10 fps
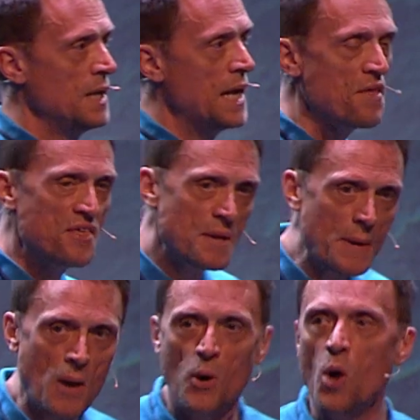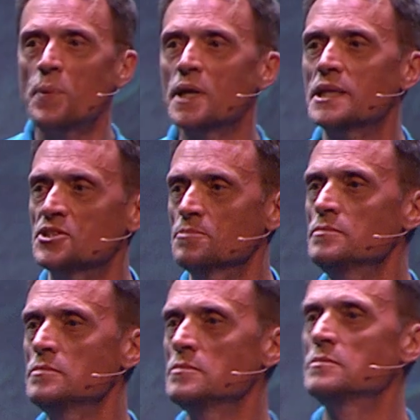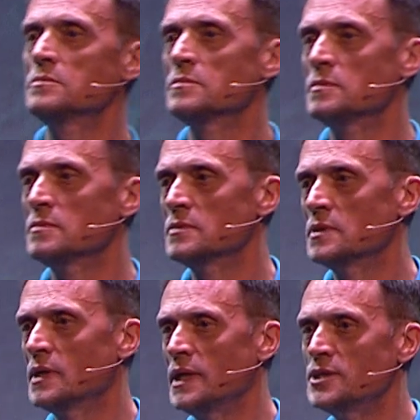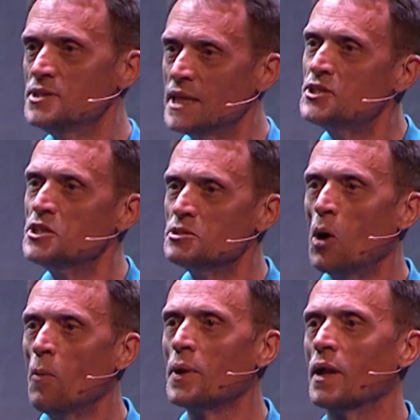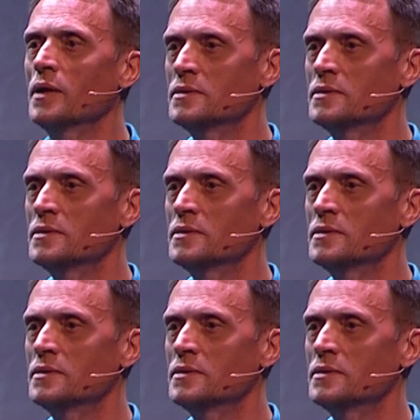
And the thing about populism is yes, it's popular.